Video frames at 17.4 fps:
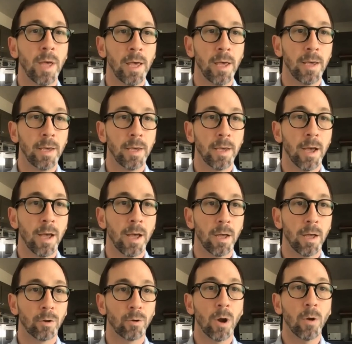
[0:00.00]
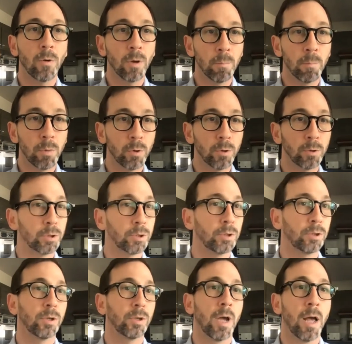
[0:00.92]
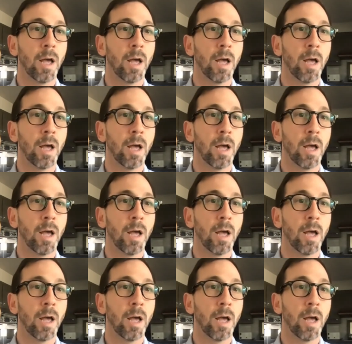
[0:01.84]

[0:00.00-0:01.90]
a, a uh, croquembouche.